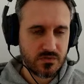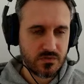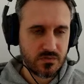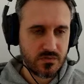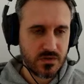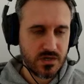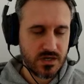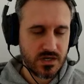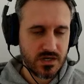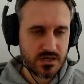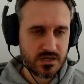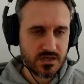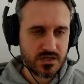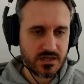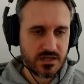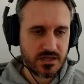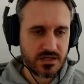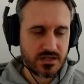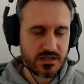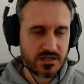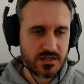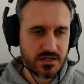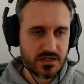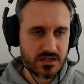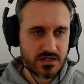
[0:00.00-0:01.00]
why
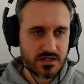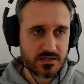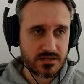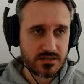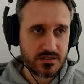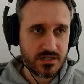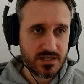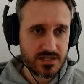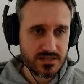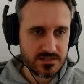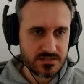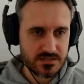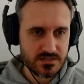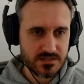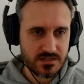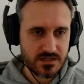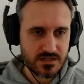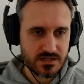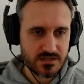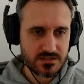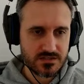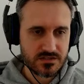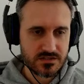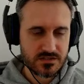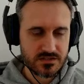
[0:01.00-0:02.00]
I cannot test it
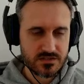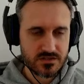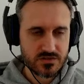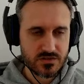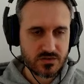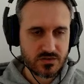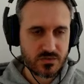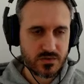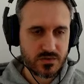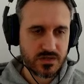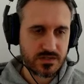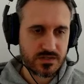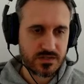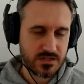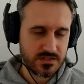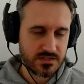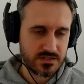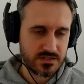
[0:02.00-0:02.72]
actually. So